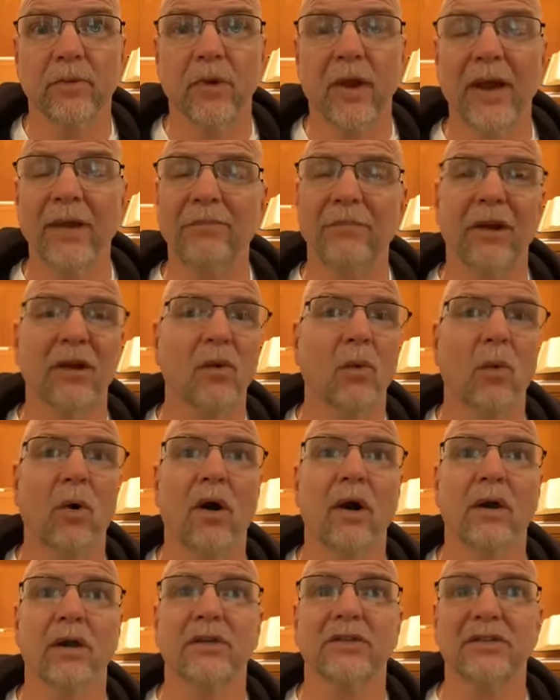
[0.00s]
right?
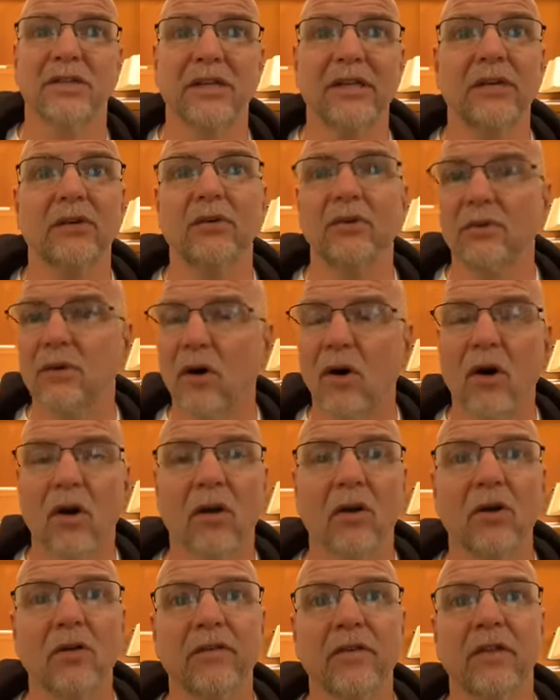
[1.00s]
Marijuana is legal
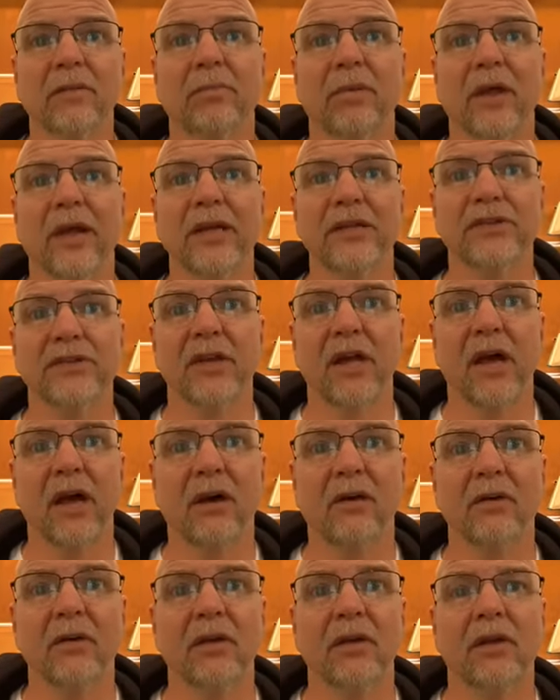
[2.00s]
all over the place
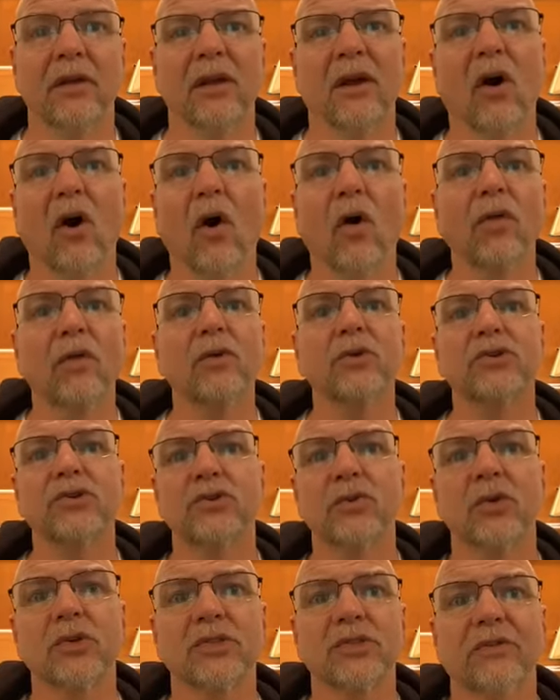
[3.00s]
now. All those
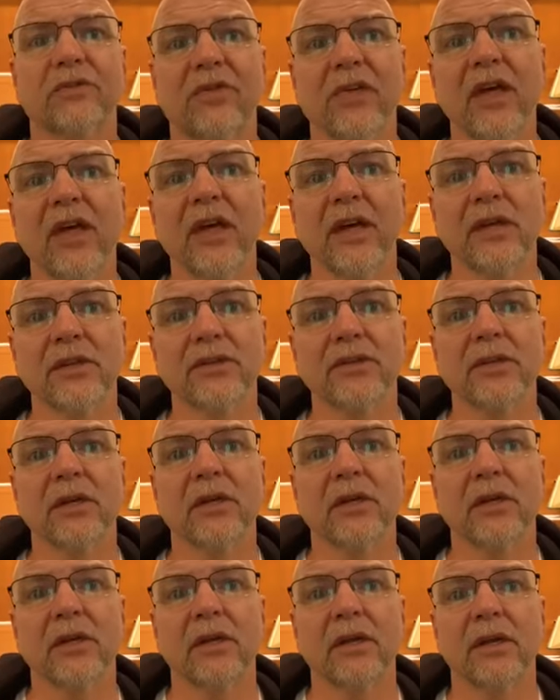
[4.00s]
sorts of things.
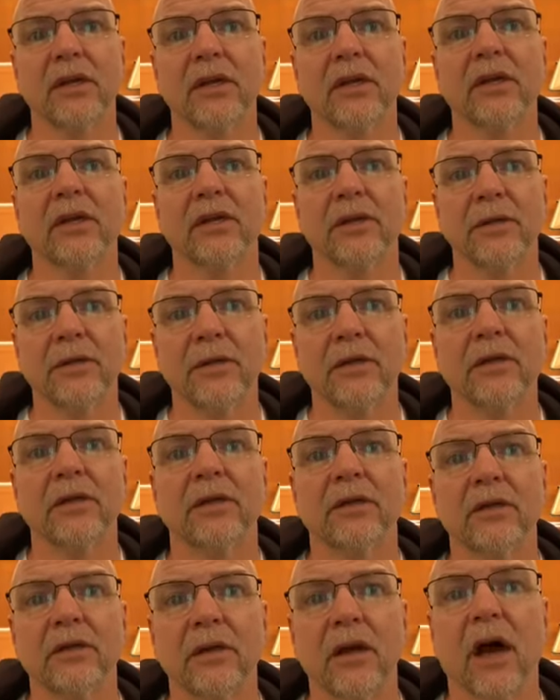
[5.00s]

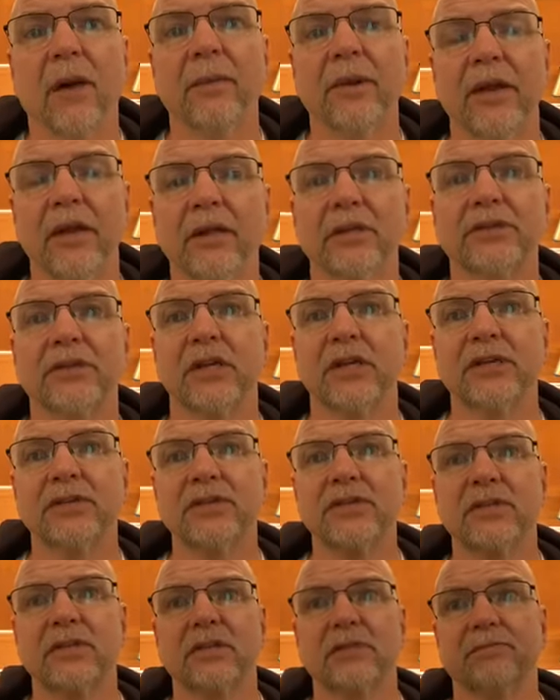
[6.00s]
I mean, it's,
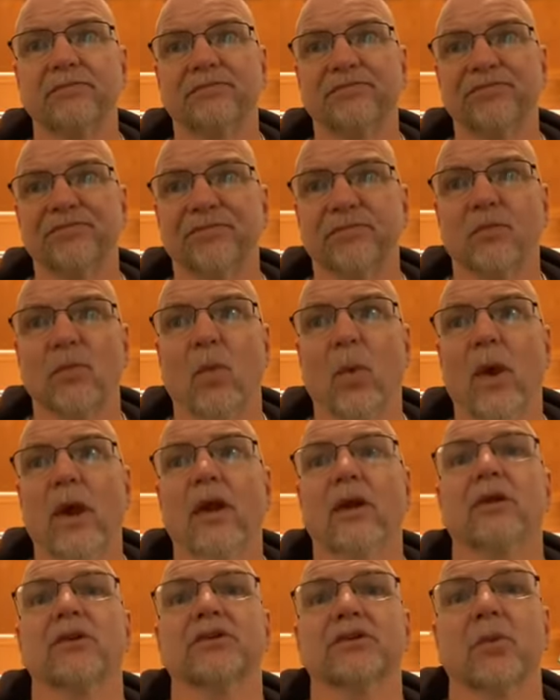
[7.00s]
it's
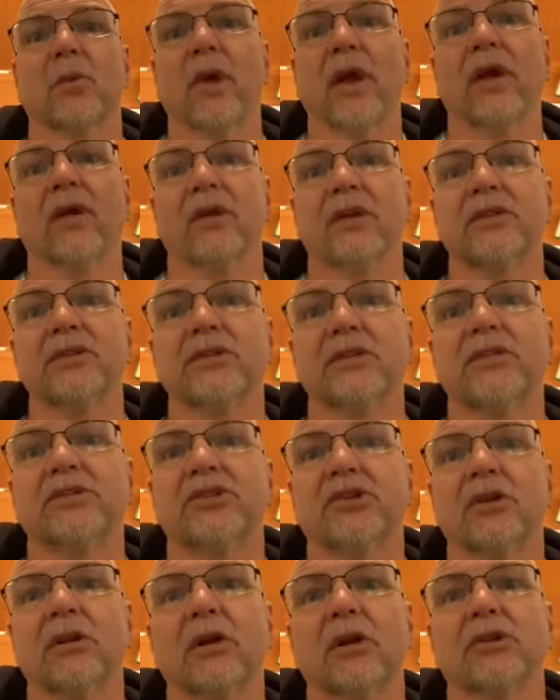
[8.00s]
where, does, where is the
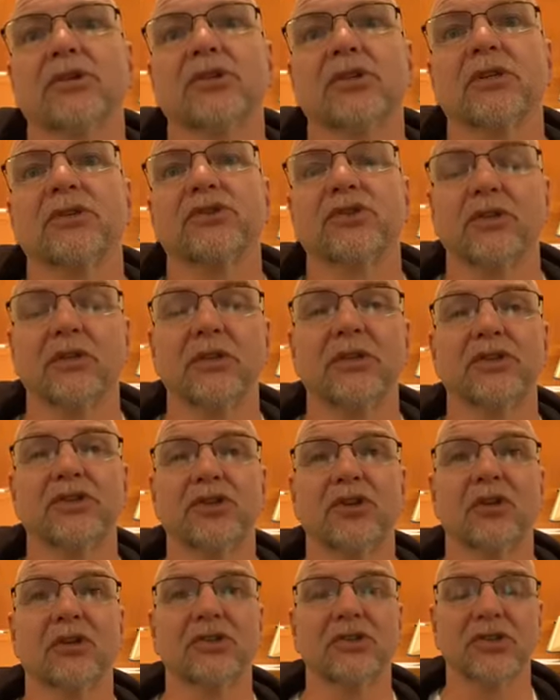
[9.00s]
church? Should the
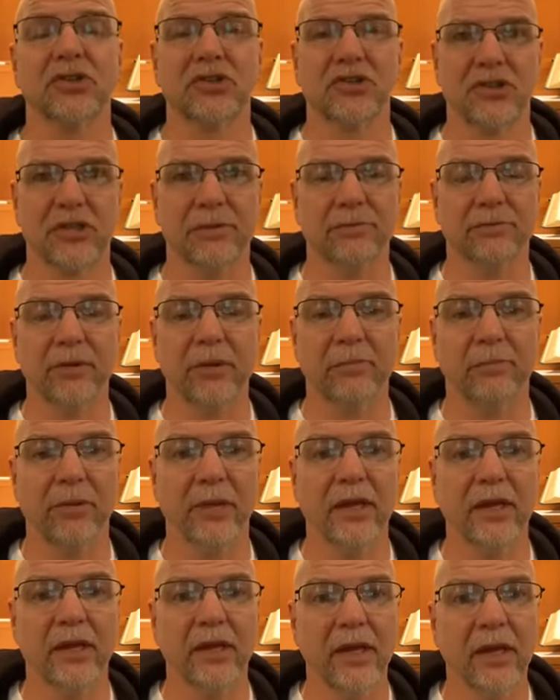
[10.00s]
church simply
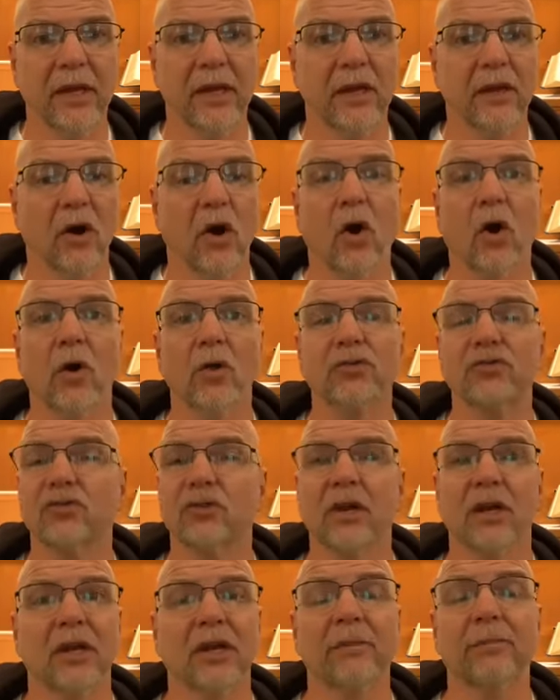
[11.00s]
be
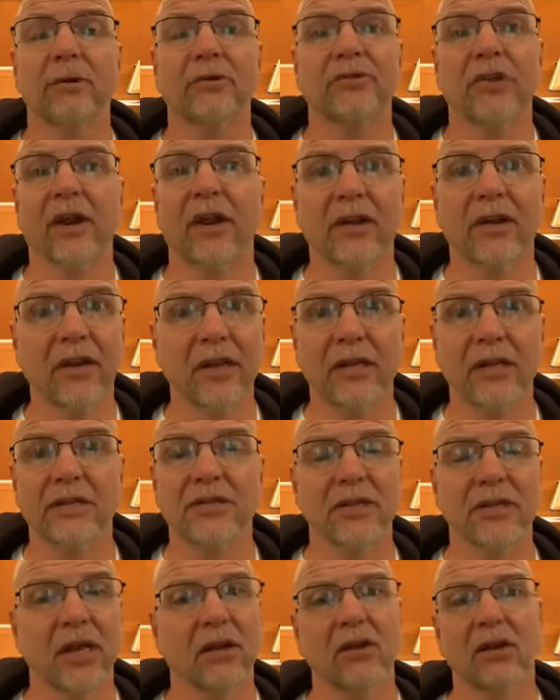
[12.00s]
ultra libertarian
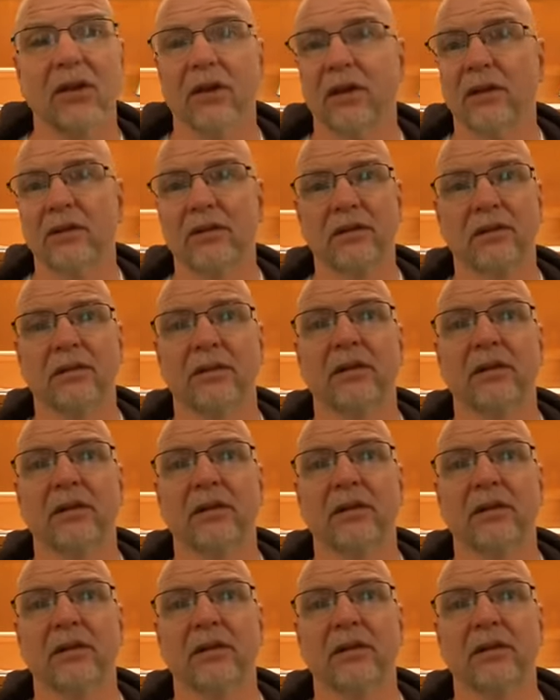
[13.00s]
and say, look,